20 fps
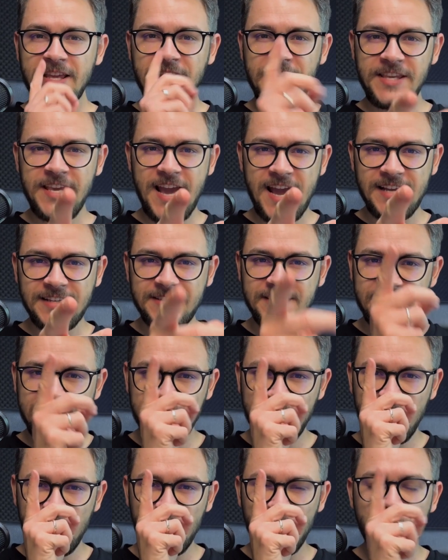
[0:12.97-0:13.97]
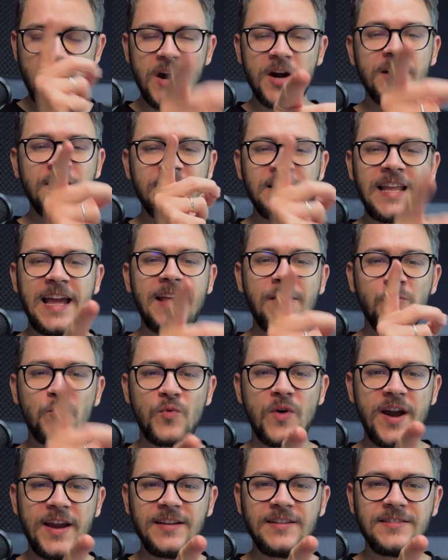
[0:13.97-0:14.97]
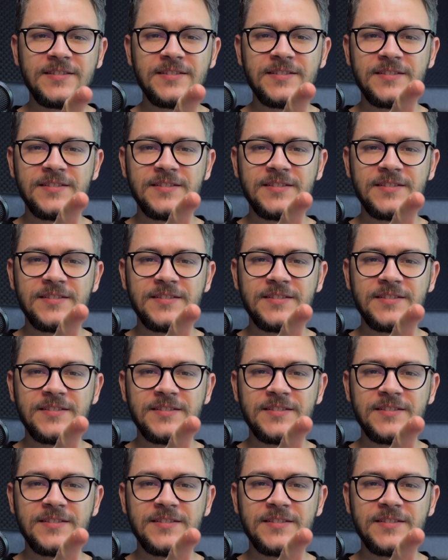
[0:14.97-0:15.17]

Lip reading: Yes, you heard that right.